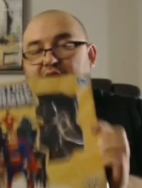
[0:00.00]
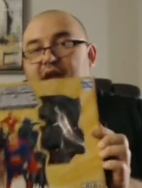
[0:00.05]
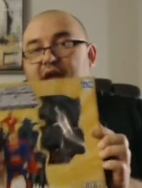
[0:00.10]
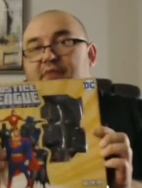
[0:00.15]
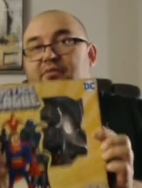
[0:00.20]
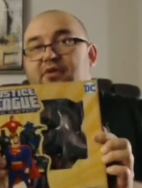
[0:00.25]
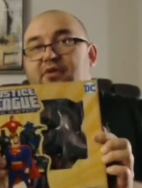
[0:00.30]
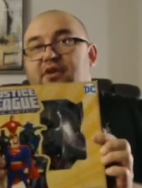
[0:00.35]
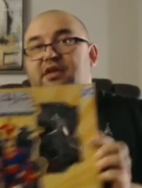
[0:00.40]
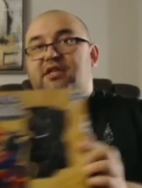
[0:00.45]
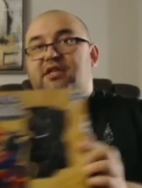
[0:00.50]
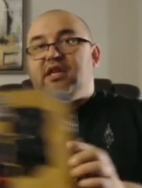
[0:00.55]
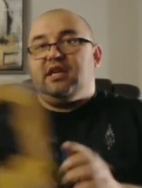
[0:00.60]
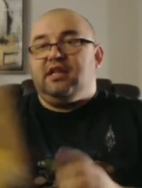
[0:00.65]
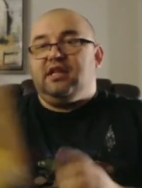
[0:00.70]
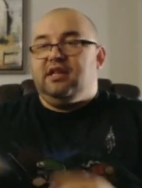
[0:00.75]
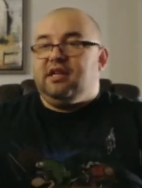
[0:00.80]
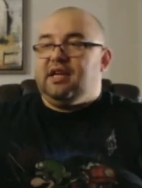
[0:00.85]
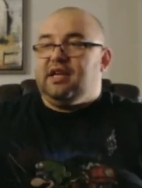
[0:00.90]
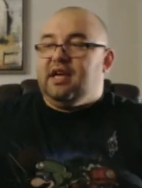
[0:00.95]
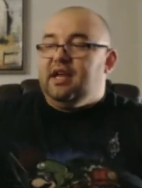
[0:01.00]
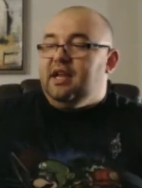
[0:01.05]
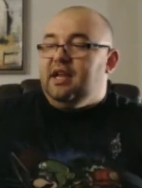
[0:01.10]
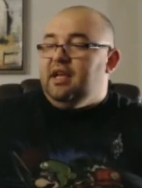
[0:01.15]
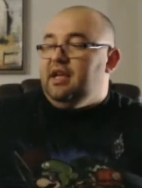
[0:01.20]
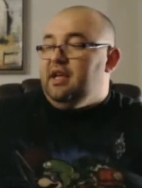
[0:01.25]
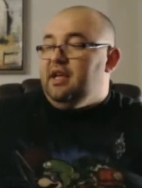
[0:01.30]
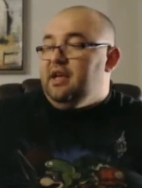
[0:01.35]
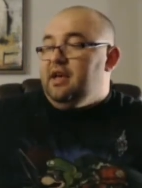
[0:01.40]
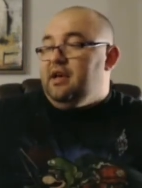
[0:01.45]
We also
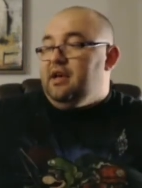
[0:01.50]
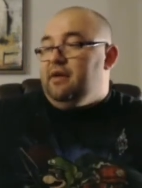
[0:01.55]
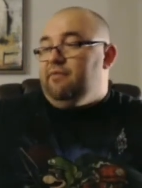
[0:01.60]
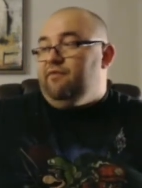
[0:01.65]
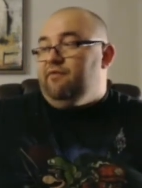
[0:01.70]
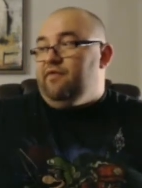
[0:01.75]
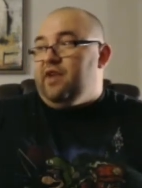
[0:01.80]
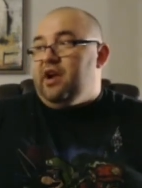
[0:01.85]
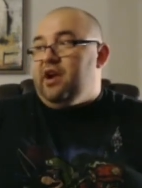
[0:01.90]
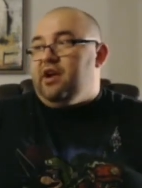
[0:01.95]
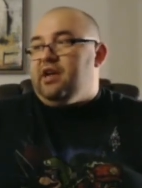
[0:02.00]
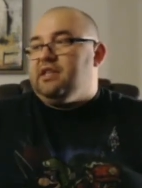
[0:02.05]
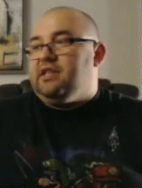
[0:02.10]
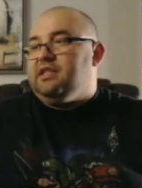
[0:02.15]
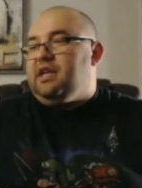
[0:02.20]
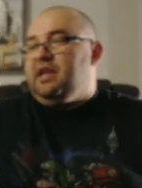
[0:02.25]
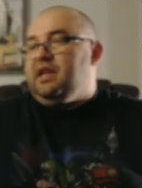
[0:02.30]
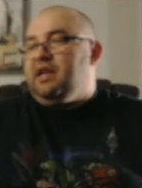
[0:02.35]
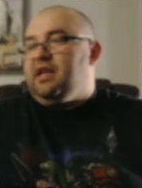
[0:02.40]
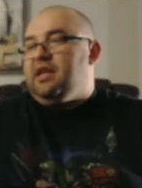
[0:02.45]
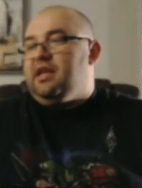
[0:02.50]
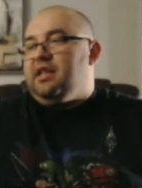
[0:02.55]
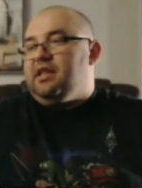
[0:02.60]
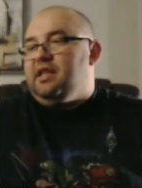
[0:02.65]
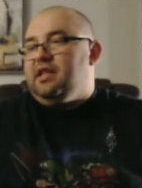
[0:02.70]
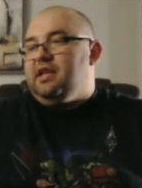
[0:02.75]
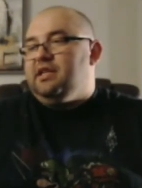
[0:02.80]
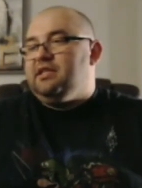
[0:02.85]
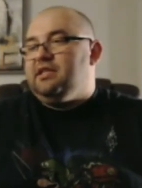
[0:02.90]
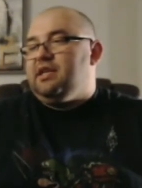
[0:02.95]
pulled like 5
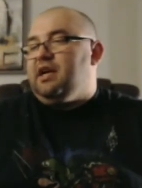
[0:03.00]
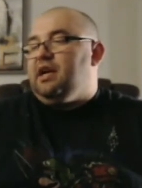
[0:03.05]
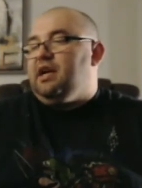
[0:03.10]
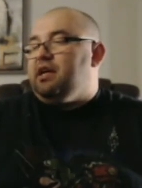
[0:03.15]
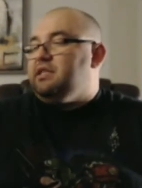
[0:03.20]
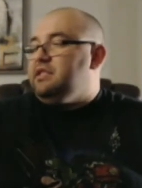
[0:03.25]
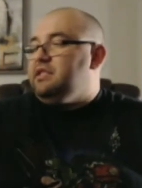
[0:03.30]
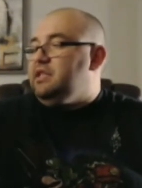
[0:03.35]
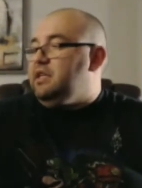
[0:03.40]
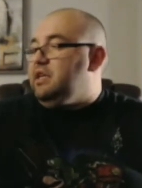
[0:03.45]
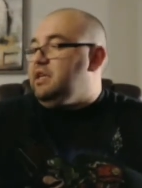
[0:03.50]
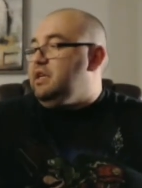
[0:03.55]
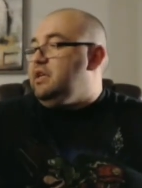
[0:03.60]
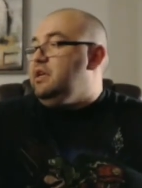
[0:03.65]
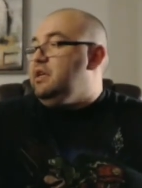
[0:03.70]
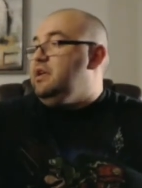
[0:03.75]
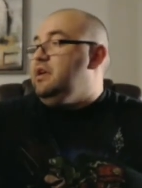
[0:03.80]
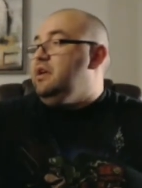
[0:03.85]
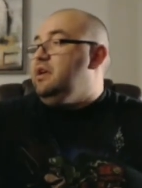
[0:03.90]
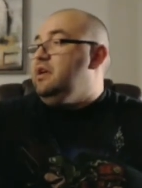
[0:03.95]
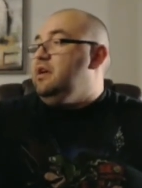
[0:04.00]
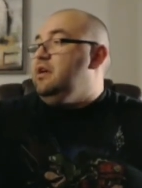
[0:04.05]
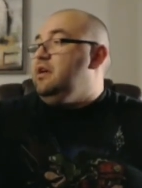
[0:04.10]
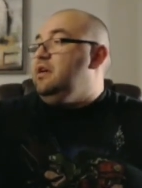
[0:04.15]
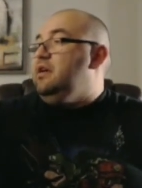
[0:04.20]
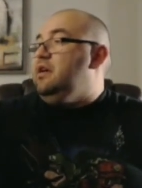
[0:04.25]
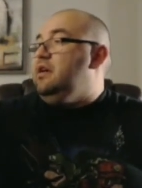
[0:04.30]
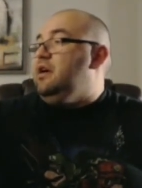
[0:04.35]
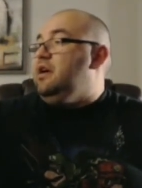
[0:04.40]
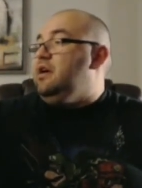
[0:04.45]
Justice League team-up
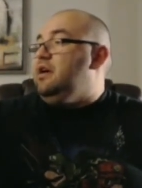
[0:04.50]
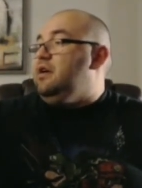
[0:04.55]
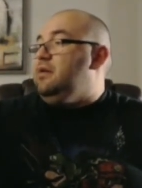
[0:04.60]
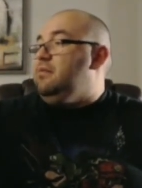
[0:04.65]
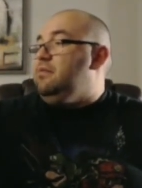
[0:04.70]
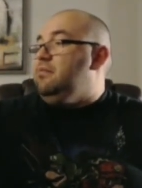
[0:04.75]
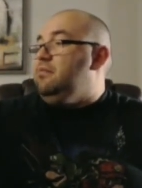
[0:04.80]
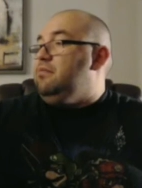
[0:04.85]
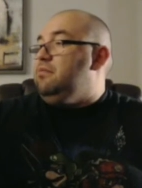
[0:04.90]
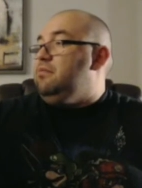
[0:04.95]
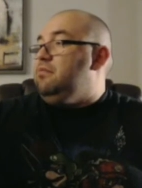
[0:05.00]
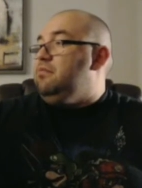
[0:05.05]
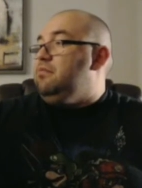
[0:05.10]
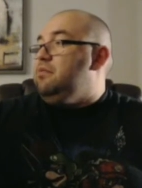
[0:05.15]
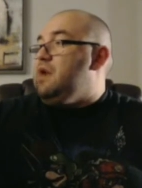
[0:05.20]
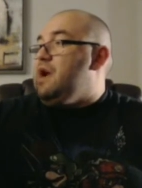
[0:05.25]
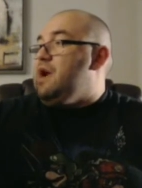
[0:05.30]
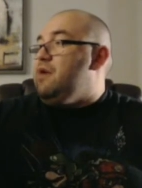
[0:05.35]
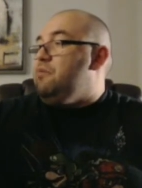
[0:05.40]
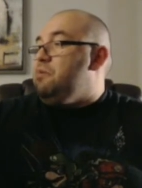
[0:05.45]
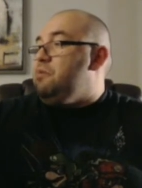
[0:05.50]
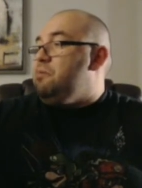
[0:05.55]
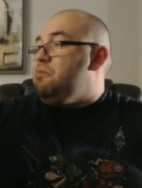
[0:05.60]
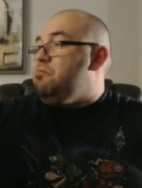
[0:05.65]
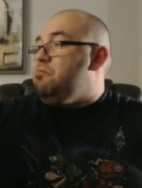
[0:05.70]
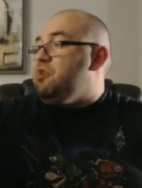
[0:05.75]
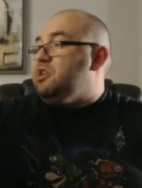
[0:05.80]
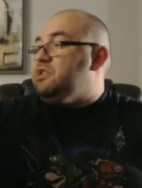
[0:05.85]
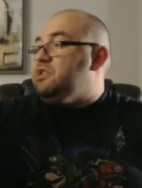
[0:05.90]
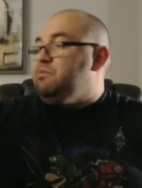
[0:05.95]
cards. We
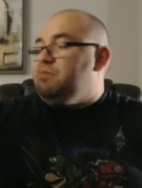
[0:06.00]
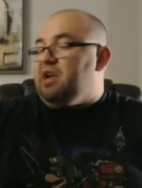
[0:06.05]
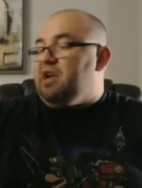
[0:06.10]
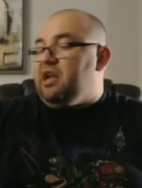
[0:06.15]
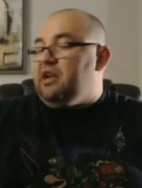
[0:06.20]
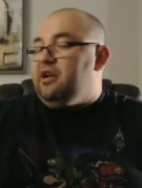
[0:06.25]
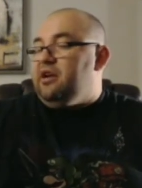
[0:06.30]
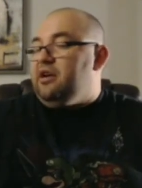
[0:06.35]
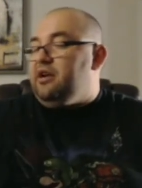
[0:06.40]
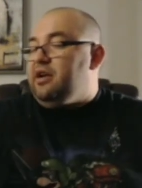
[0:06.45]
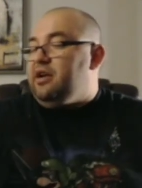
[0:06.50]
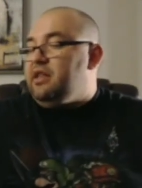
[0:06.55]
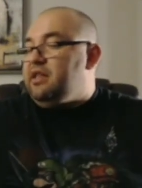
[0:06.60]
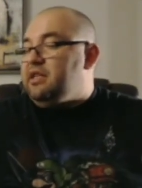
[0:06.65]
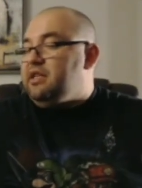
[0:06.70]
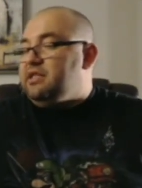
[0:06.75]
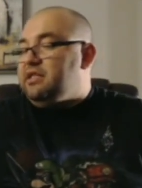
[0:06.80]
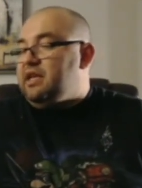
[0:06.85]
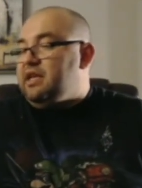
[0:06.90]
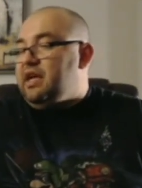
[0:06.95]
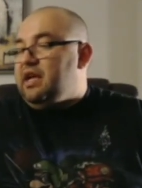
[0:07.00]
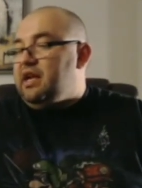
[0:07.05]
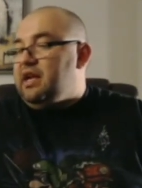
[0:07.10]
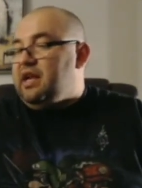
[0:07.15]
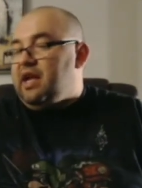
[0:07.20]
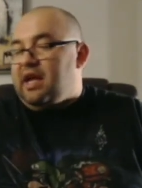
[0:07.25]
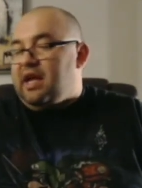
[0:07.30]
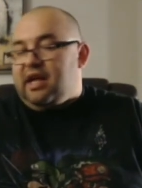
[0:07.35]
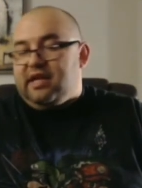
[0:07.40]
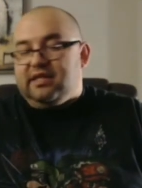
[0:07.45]
have Martian Manhunter,
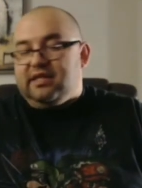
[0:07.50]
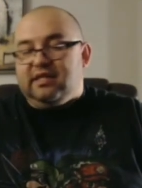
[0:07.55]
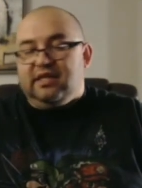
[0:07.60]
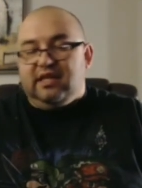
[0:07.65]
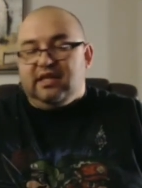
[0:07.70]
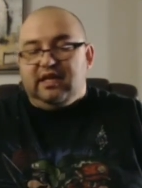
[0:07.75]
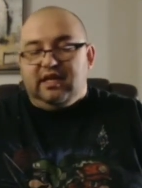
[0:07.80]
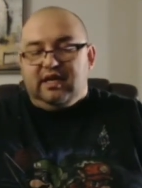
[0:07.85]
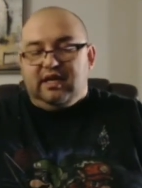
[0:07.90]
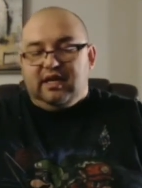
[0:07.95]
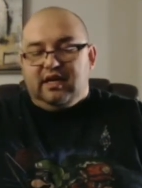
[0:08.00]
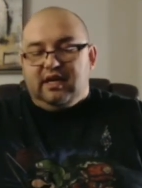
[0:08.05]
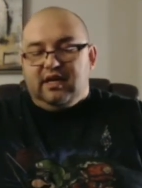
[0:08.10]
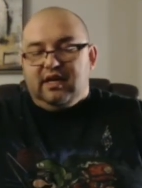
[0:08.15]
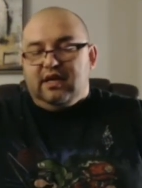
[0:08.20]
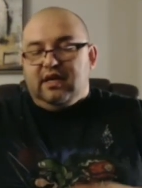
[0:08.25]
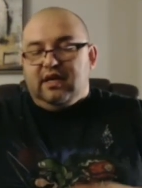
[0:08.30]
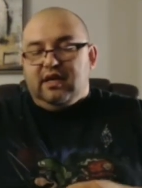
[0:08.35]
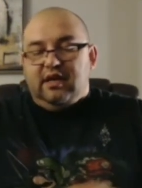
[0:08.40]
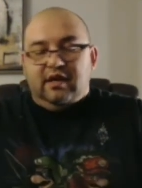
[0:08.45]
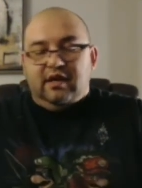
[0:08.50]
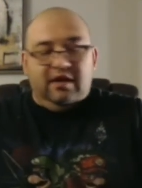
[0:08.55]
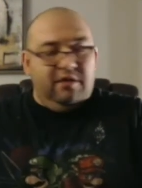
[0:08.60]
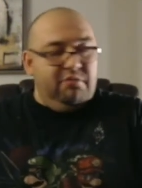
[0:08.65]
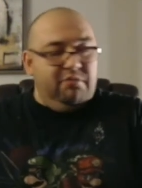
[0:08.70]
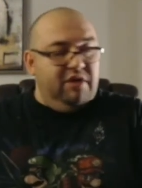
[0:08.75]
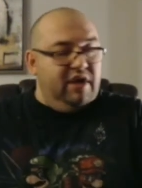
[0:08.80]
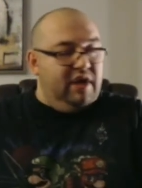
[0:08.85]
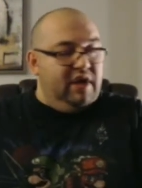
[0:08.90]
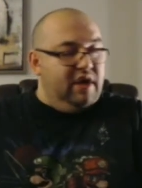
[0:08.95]

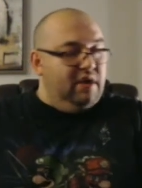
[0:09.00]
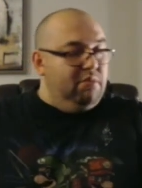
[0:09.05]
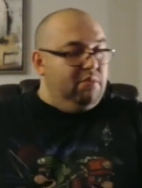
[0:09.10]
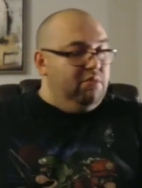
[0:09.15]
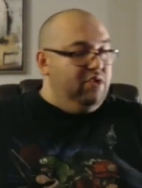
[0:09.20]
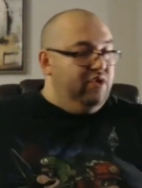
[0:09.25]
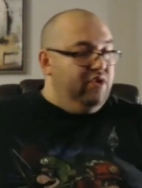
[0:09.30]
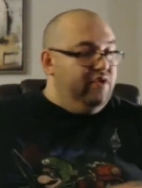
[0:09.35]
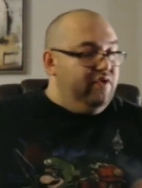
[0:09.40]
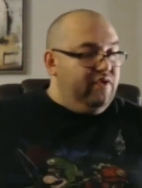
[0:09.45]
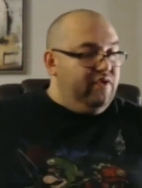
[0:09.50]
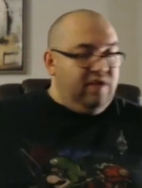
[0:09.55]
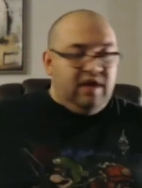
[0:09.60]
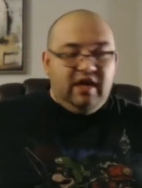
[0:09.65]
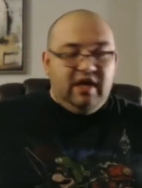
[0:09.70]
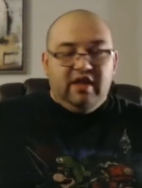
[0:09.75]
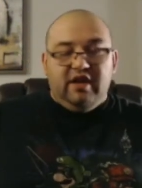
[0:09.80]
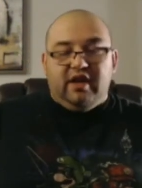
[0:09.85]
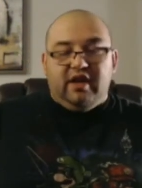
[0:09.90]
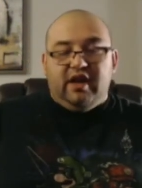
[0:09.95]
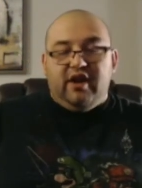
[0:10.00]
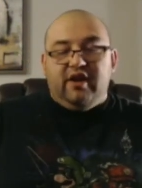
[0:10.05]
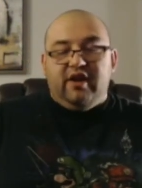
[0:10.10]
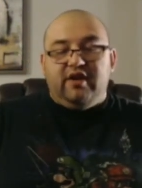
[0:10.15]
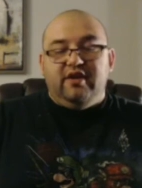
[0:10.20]
Batman, Lex Luthor,